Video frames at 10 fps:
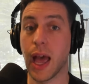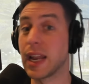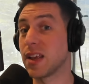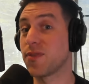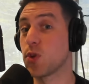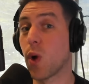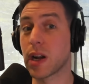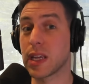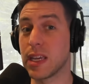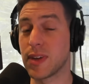And if you
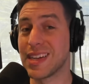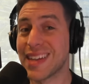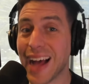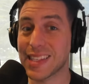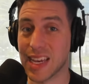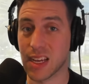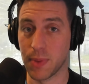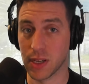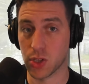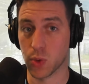want to even not take a
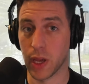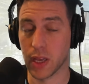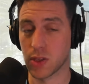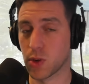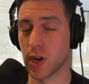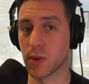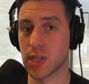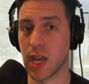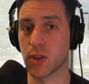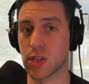big swing, and to what I was
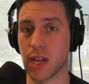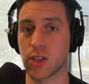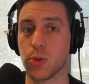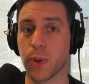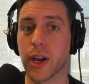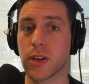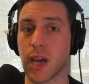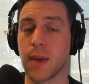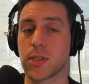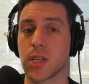saying, there's kind of two player
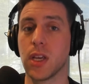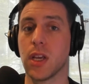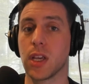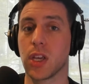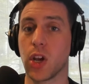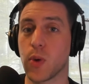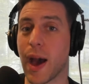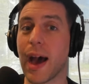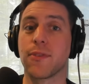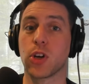types, you know, you
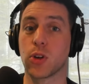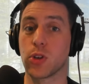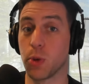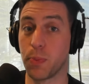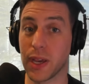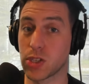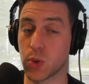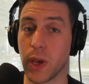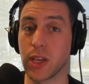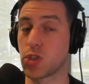have your big
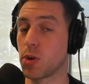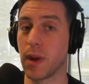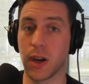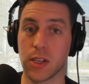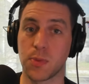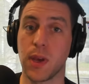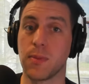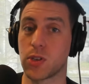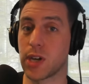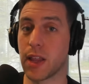swings, your Amarius
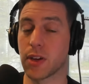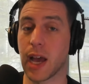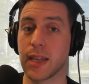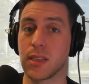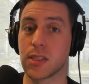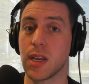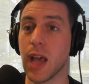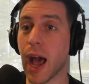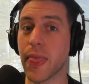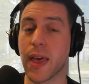Mims, your Tyler Guyton's,
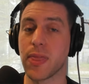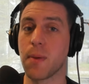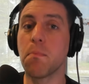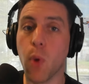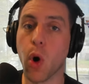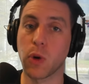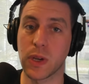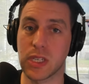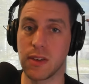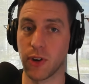and then the more
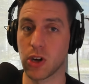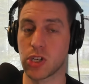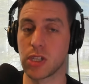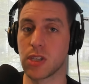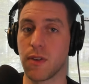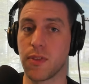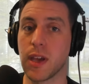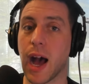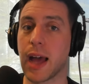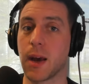risky versions of
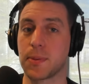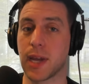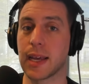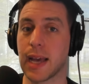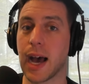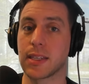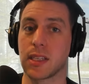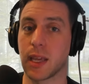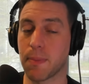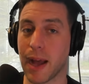the high upside guys
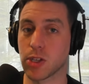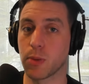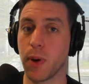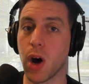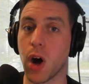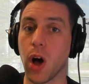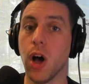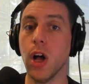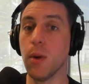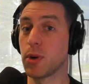in, like, Patrick Paul.
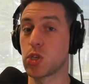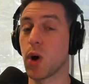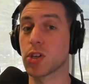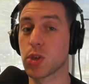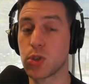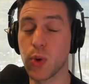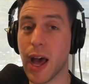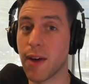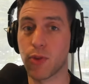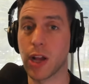But you also do
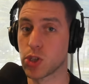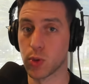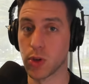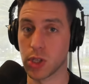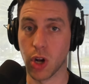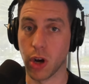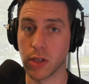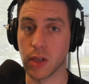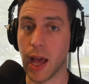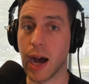have Roger
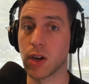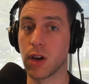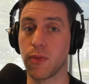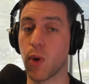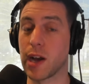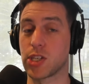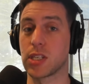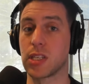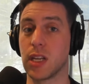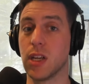Rosengarten out of
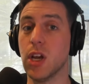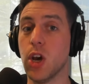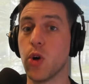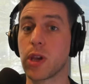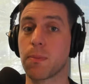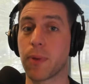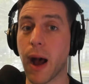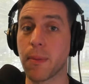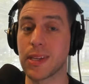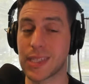Washington, who can
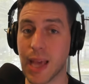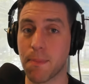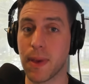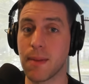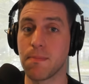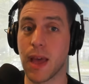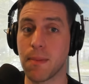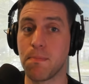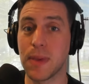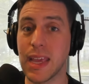probably step in
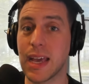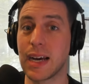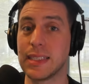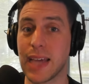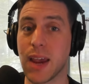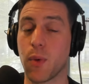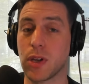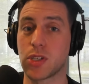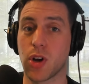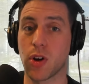and be a day
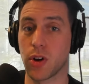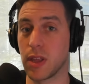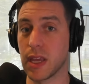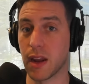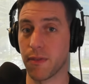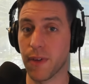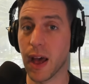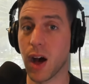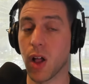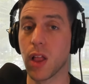one starter in the
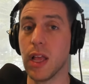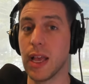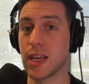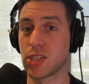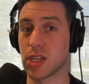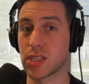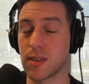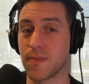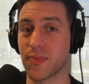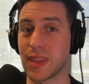NFL.
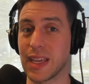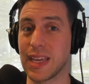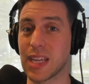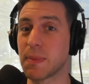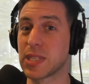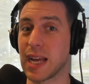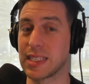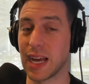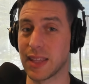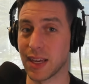His
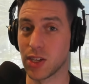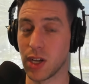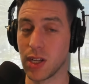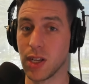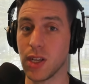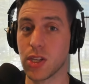upside's not that good.